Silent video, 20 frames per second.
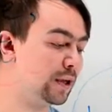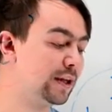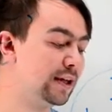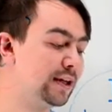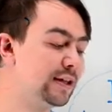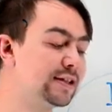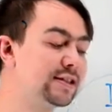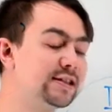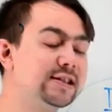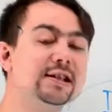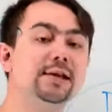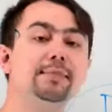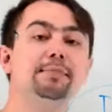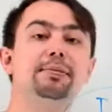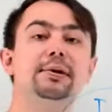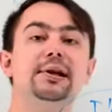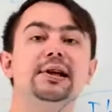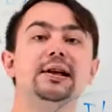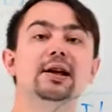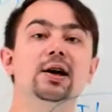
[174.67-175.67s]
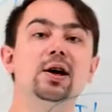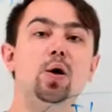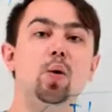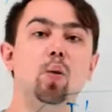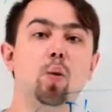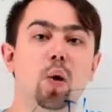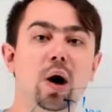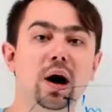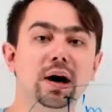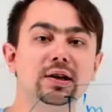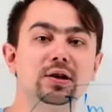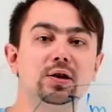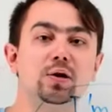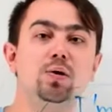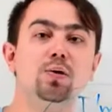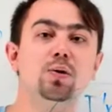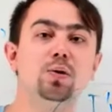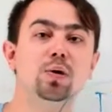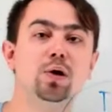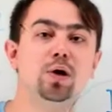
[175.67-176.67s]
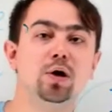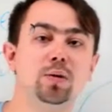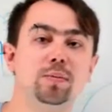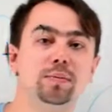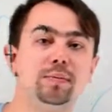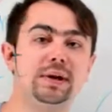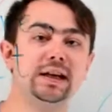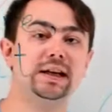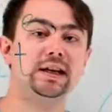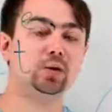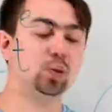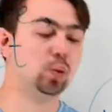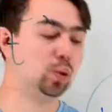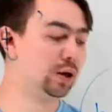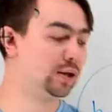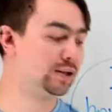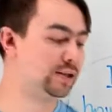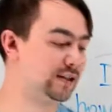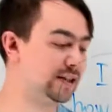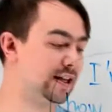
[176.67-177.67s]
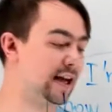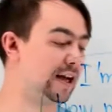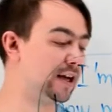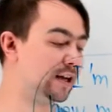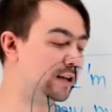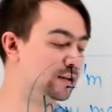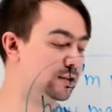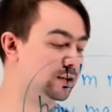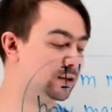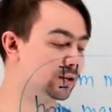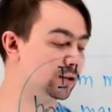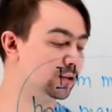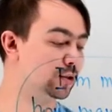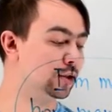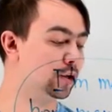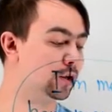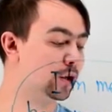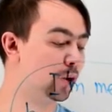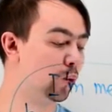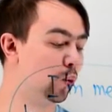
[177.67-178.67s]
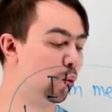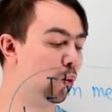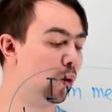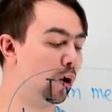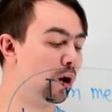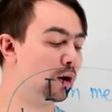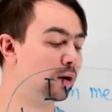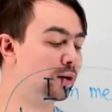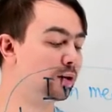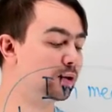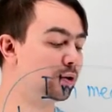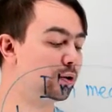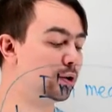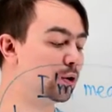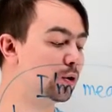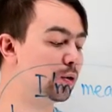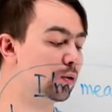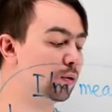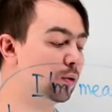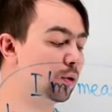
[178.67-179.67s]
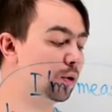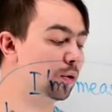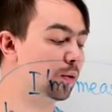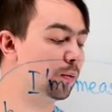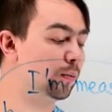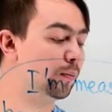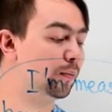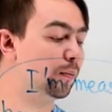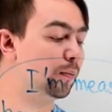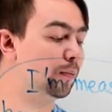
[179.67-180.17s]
is simply 1 coulomb in 1 second. 1 coulomb